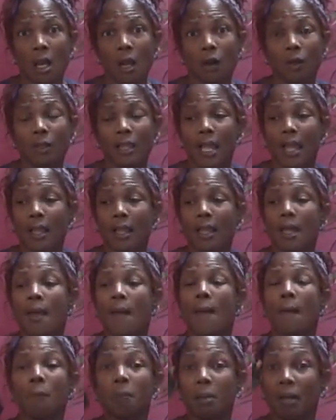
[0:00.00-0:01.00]
Okay?
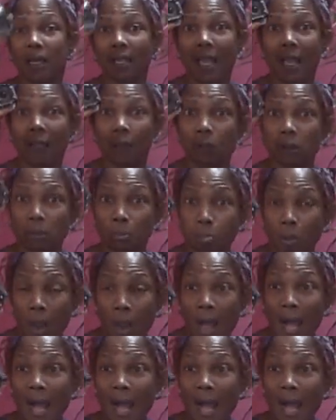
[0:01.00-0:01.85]
But it was bought.